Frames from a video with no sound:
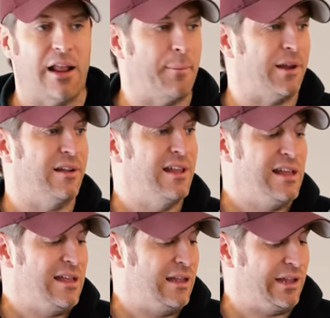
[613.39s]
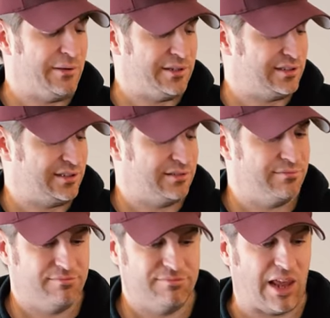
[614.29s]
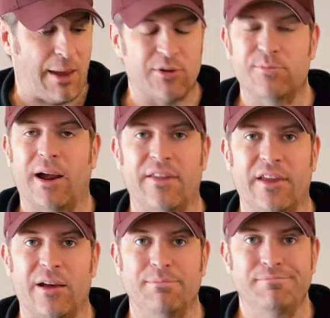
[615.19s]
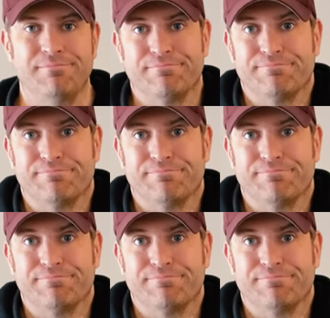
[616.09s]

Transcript: I mean, it was damaged by them.